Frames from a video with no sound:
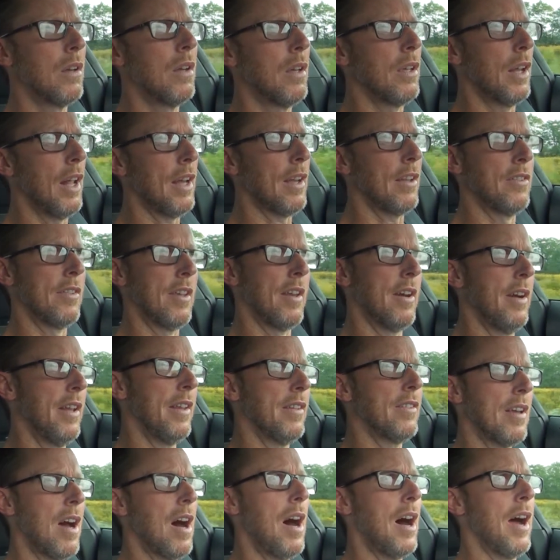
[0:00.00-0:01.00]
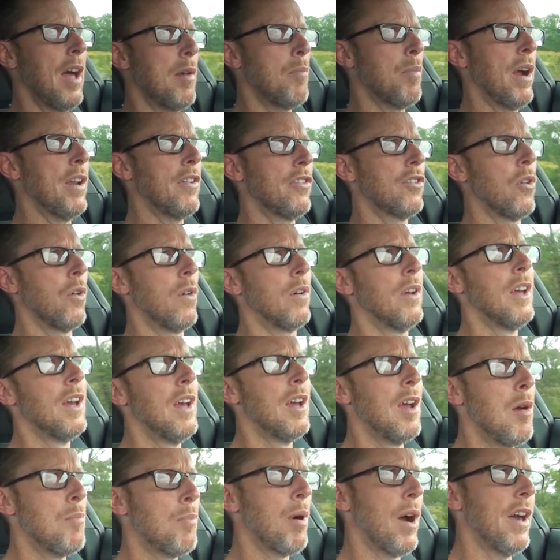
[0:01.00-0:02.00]
Like I said, it is hot.
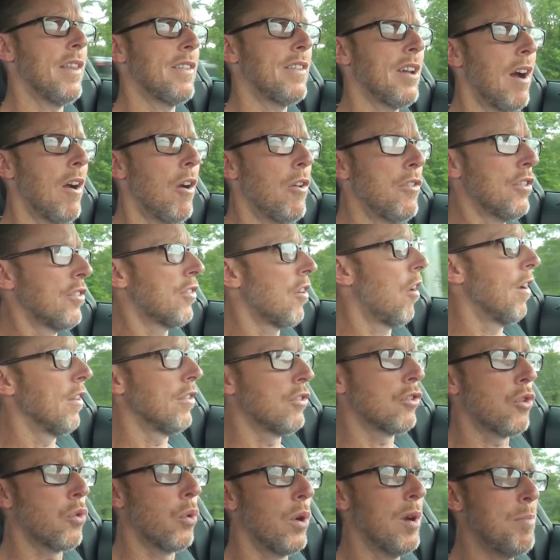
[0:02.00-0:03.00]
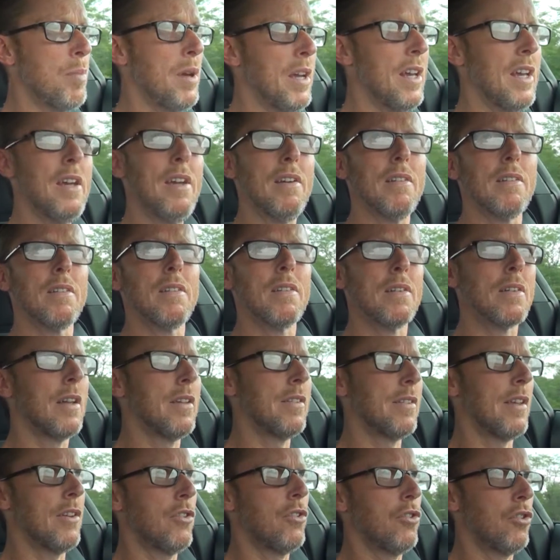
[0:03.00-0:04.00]
Probably tires just aren't as grippy
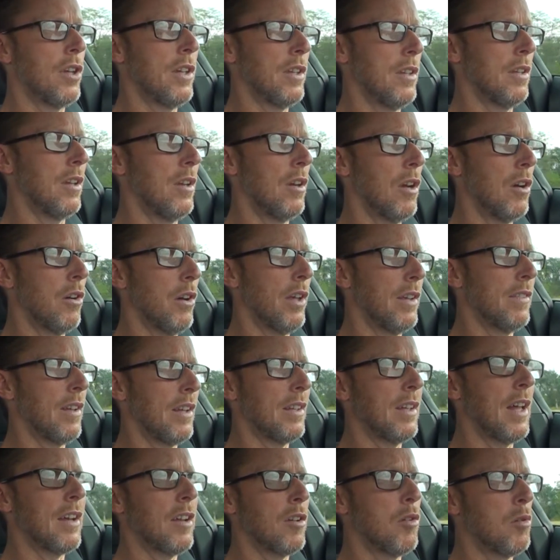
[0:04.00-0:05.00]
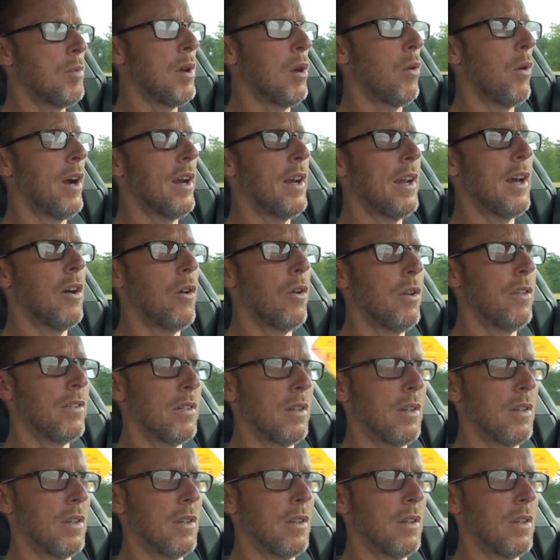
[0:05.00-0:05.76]
as they should, you know, as I'd like them to be right now.